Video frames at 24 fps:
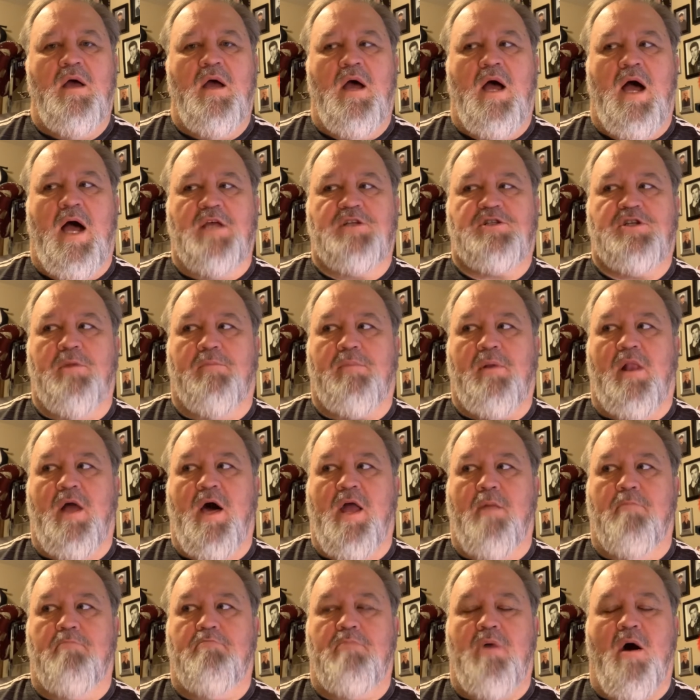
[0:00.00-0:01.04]
I ship a lot
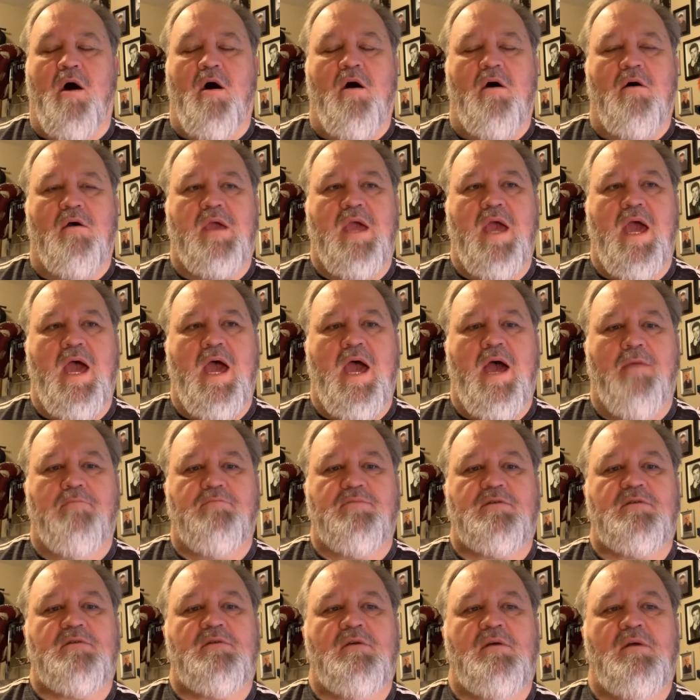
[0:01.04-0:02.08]
of ball
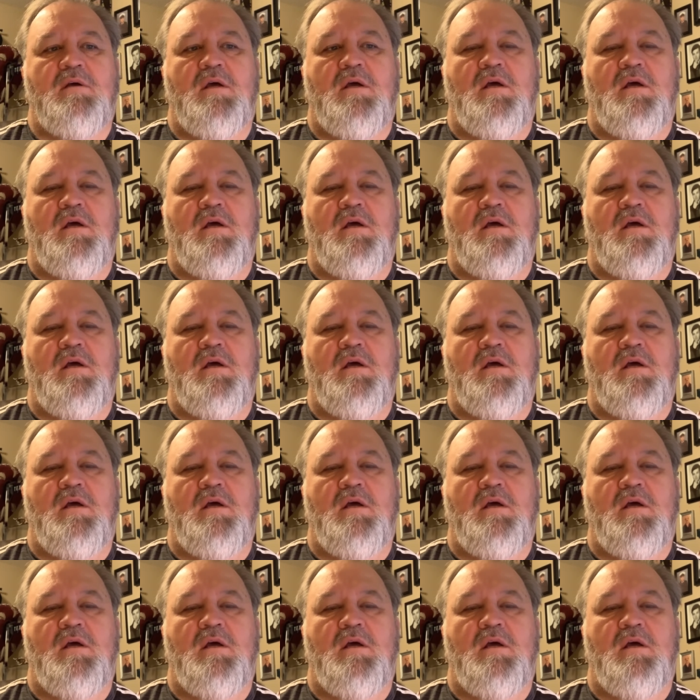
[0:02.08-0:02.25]
caps,